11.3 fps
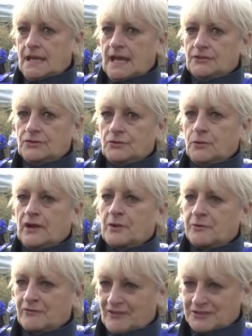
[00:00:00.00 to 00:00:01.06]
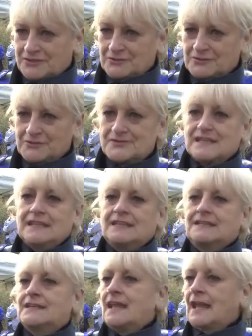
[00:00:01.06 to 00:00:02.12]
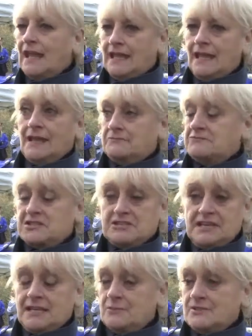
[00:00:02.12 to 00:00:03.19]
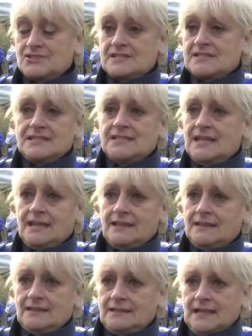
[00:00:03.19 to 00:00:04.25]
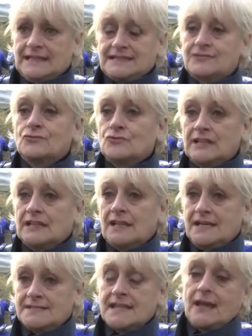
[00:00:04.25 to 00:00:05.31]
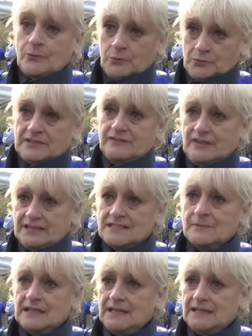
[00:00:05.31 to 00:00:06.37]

And you know, we are professionals, and uh, today was just the day that I didn't realize how it would affect me.